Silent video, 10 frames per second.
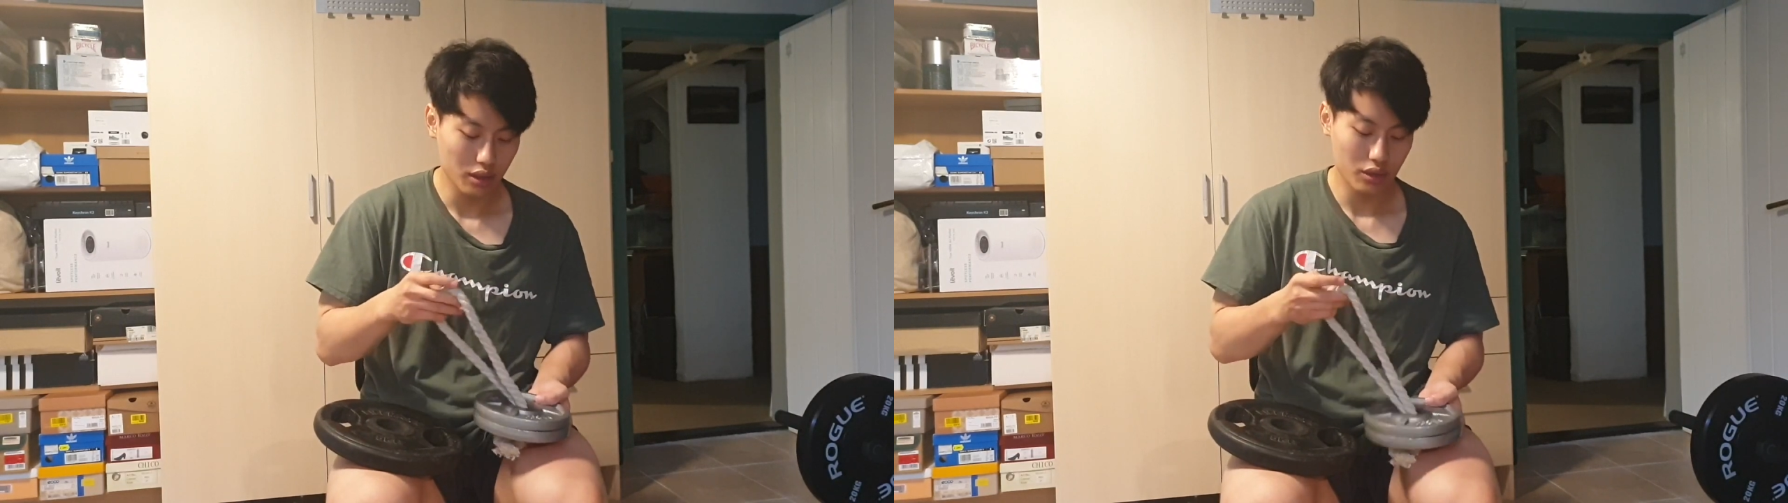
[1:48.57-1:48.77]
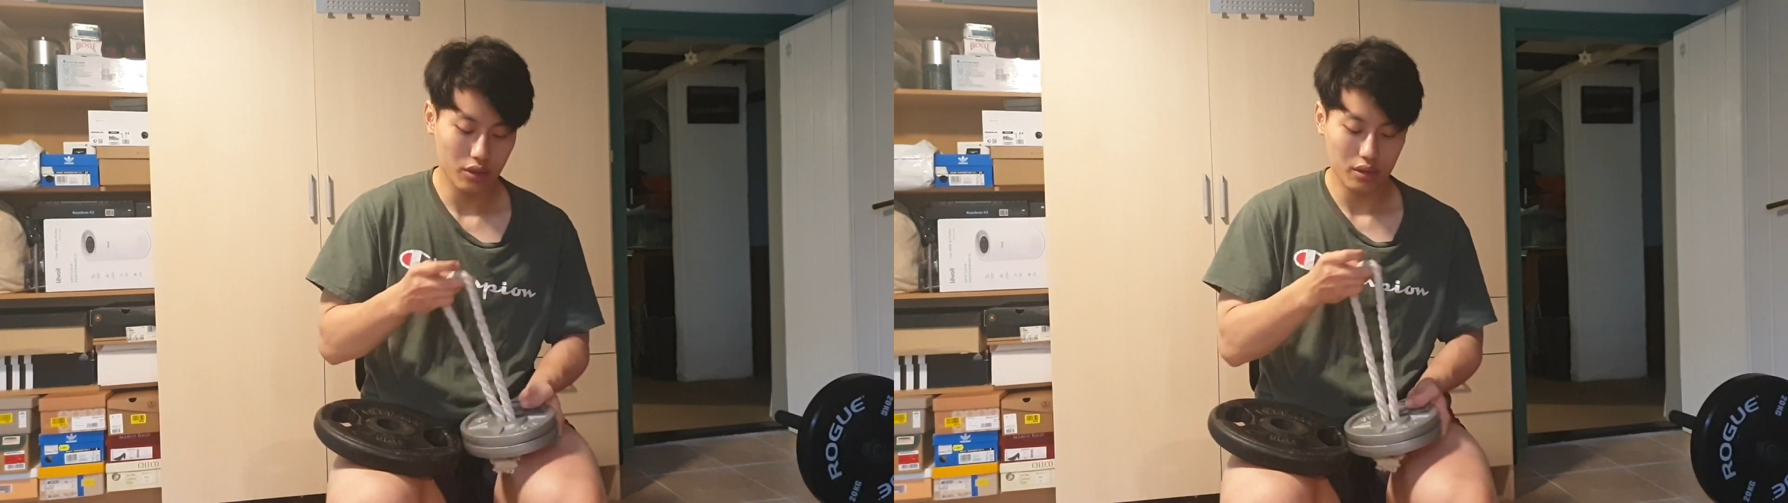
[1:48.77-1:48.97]

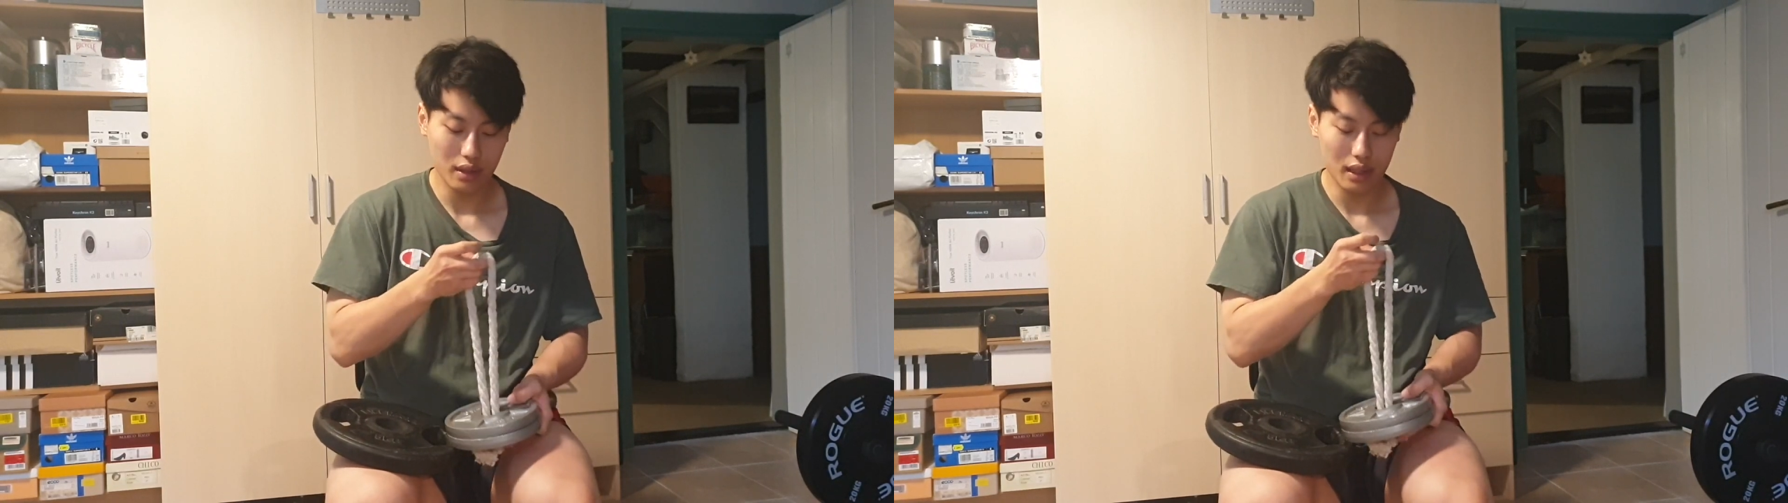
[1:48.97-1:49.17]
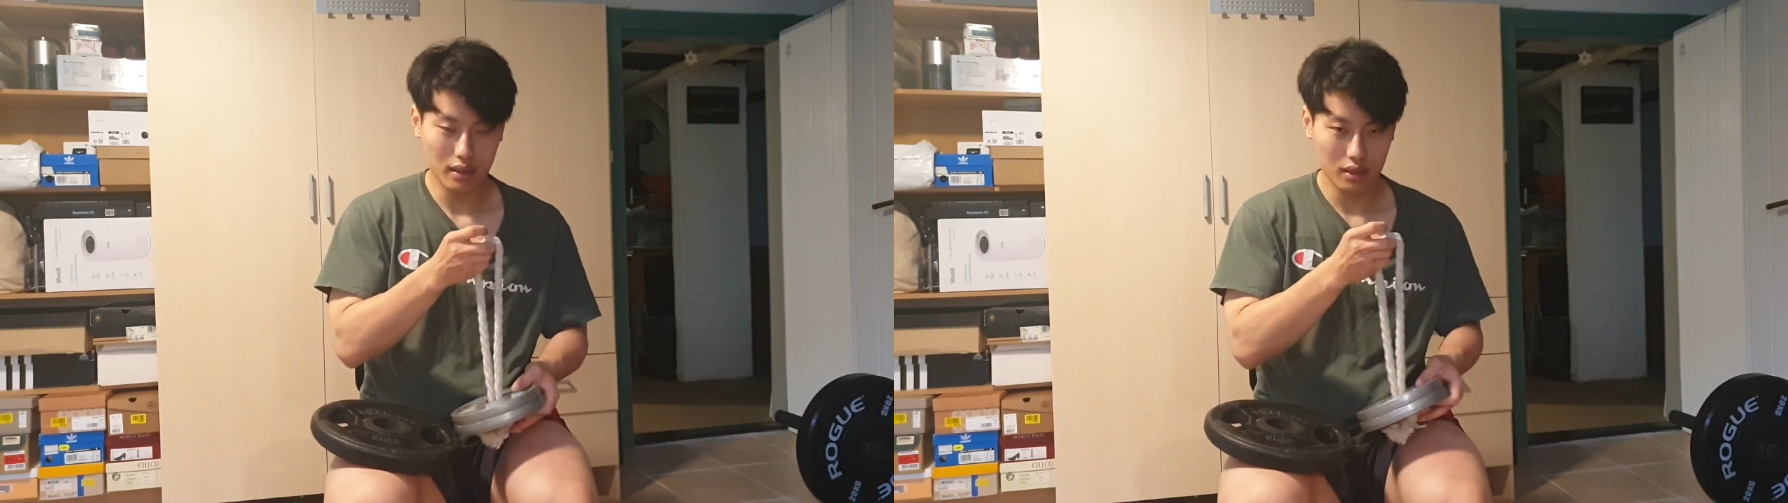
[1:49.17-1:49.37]
you can
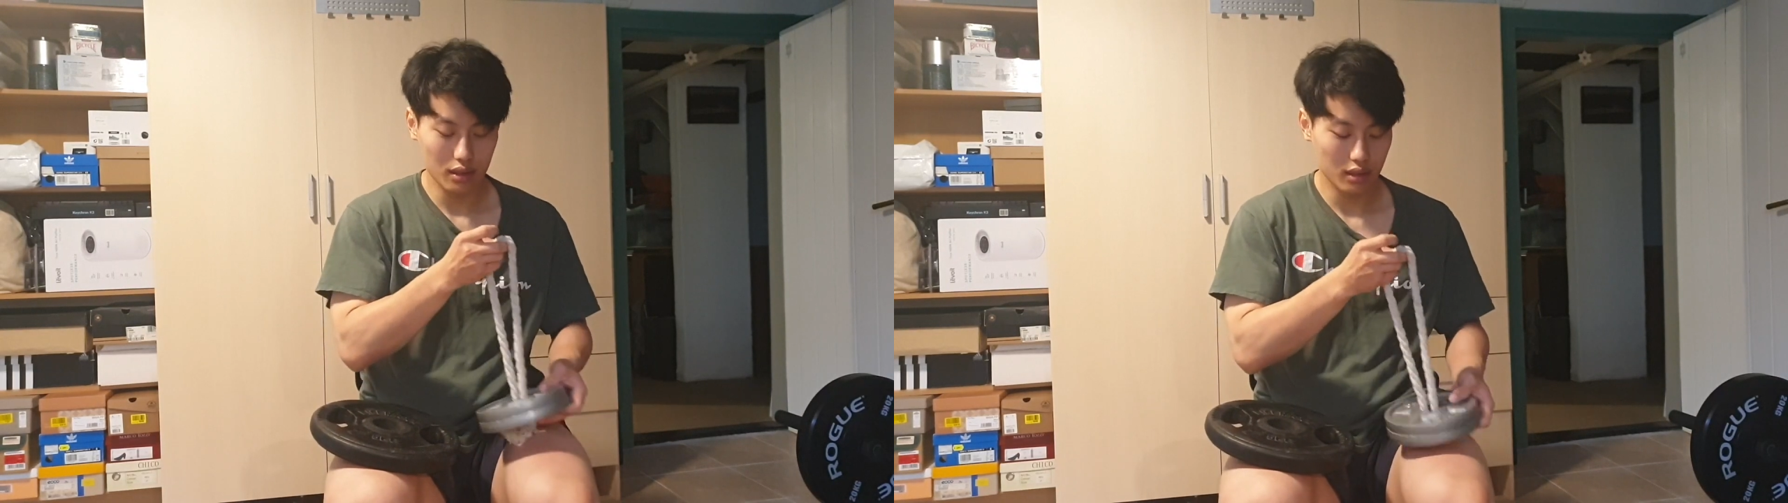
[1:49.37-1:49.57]
then